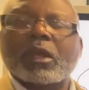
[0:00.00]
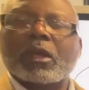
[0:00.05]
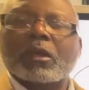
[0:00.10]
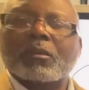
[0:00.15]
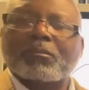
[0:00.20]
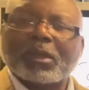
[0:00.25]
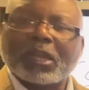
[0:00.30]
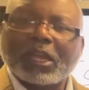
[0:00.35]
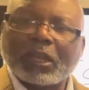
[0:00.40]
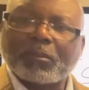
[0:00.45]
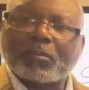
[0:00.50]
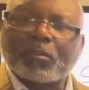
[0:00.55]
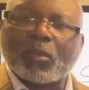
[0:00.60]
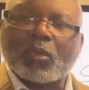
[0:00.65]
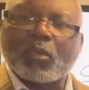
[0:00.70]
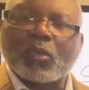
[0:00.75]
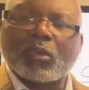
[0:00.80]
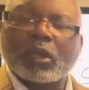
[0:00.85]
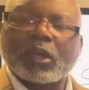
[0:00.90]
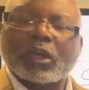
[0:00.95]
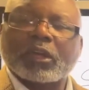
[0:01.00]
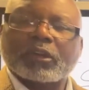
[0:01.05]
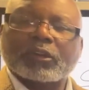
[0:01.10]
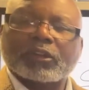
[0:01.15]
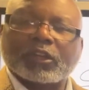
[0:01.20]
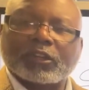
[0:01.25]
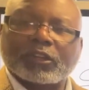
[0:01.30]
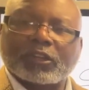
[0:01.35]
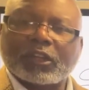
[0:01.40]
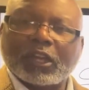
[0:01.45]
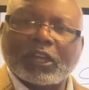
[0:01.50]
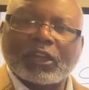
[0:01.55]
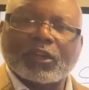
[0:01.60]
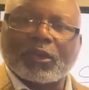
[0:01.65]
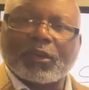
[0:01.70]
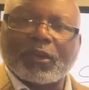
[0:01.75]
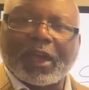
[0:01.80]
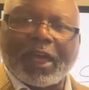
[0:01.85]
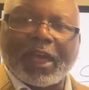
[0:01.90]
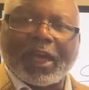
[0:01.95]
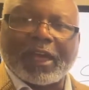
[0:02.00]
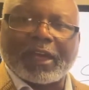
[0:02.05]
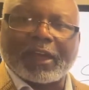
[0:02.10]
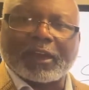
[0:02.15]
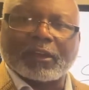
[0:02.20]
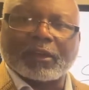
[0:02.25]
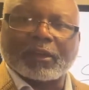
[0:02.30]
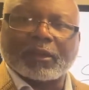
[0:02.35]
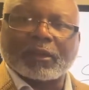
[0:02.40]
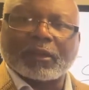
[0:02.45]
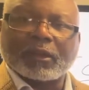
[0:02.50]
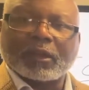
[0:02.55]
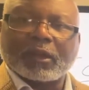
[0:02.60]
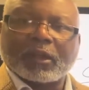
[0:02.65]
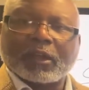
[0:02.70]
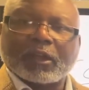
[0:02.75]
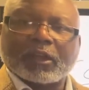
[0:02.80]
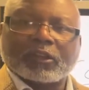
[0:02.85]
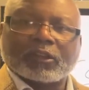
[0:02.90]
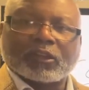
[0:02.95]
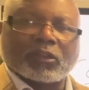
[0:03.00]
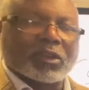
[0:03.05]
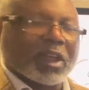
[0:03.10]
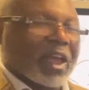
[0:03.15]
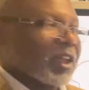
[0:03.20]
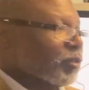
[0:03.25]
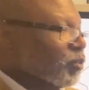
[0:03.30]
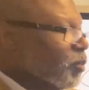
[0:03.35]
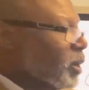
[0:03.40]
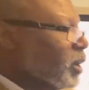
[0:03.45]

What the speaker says: people to see your ad. So that's what a